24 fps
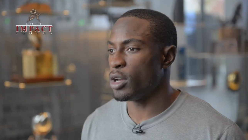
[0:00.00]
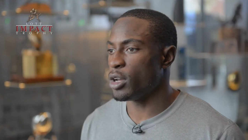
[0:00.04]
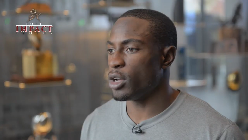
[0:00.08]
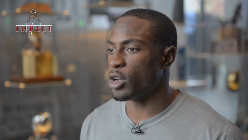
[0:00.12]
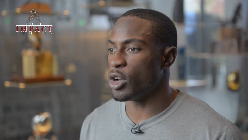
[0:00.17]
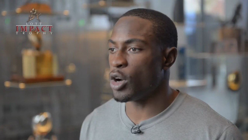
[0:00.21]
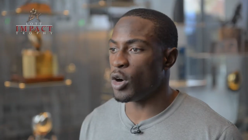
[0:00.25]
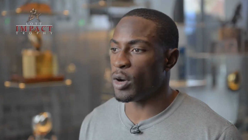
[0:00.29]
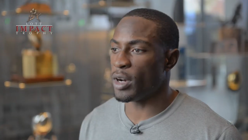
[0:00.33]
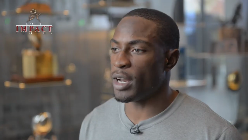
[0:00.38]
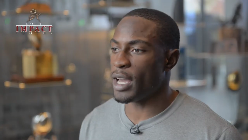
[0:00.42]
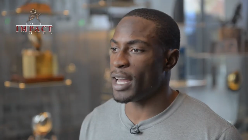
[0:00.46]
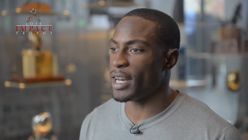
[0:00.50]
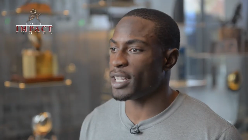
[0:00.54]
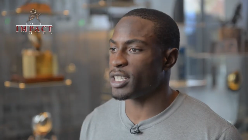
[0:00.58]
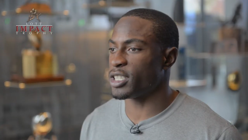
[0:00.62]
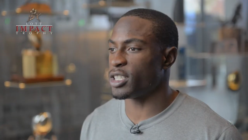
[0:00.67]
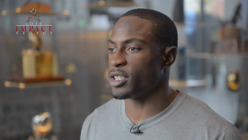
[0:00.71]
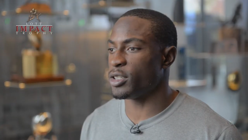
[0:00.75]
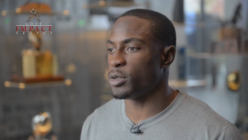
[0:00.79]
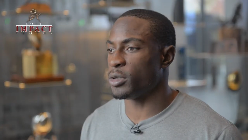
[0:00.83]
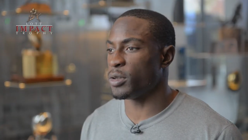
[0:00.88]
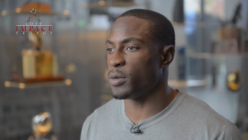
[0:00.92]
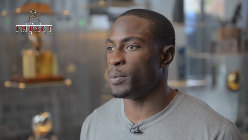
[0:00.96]
going at it to
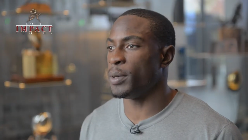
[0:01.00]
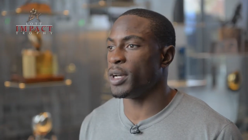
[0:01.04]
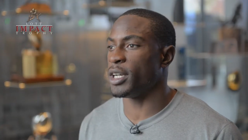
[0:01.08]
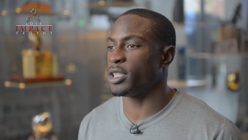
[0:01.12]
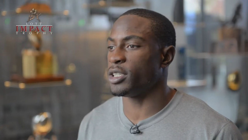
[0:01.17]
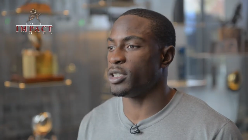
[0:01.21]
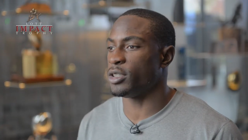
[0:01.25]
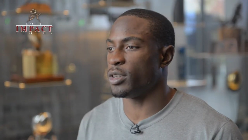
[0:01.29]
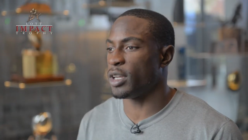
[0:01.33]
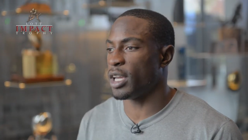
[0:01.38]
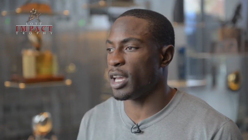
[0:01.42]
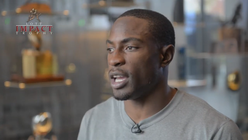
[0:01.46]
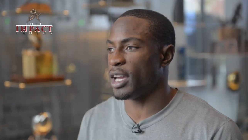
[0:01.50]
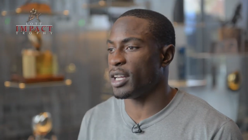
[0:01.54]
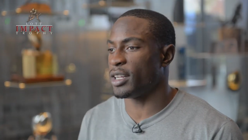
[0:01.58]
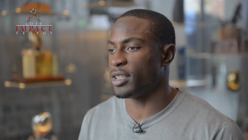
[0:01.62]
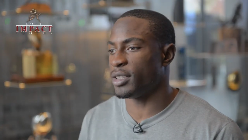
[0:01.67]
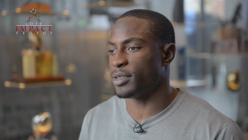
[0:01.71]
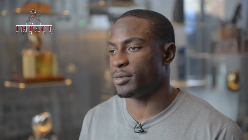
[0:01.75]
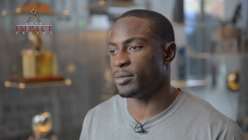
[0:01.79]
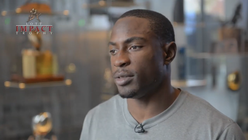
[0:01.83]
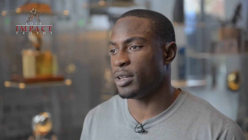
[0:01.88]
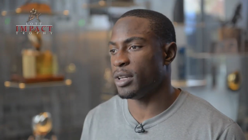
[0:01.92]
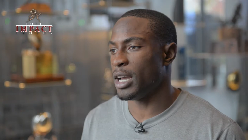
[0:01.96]
do the best you can.
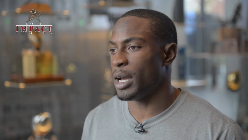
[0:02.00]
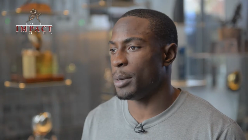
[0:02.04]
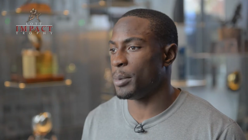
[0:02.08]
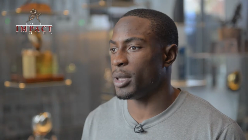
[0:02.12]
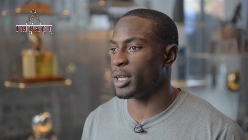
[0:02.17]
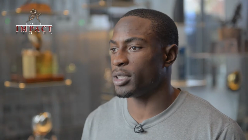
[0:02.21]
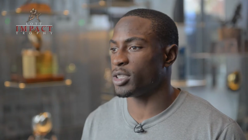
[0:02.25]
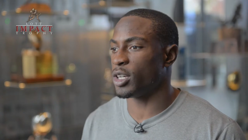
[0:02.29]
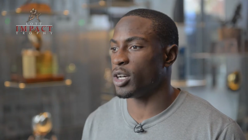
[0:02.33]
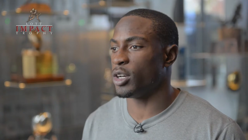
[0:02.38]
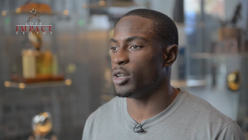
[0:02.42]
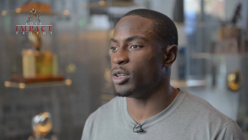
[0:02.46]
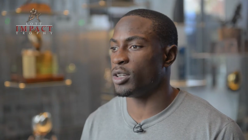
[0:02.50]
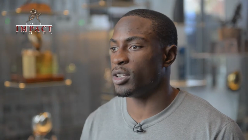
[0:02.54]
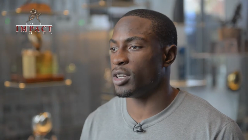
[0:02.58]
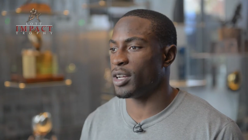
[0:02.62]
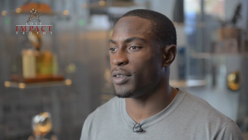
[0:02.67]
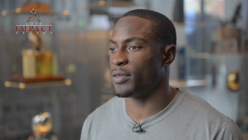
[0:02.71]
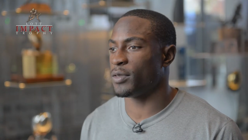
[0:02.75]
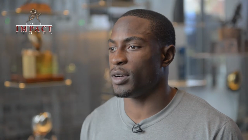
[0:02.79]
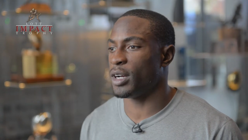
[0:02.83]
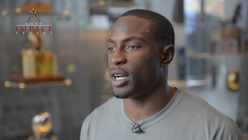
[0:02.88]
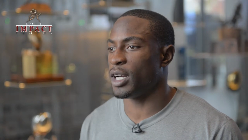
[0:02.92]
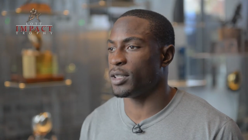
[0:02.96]
And I mean, that's all you could
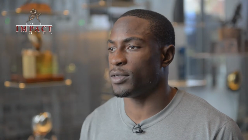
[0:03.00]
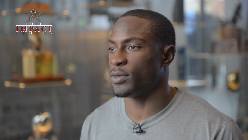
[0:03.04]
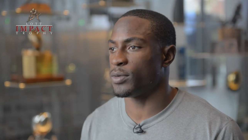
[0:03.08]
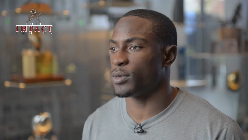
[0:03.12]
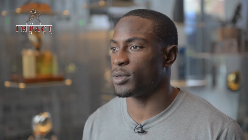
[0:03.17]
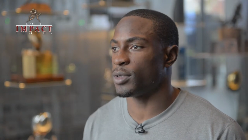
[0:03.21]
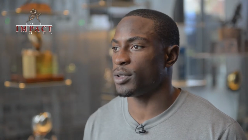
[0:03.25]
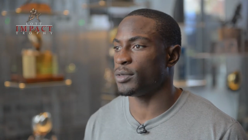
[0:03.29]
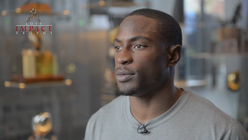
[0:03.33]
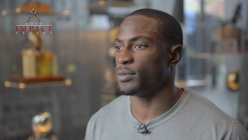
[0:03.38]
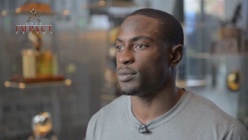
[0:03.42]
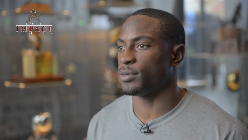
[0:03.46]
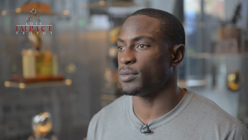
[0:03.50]
ever ask for.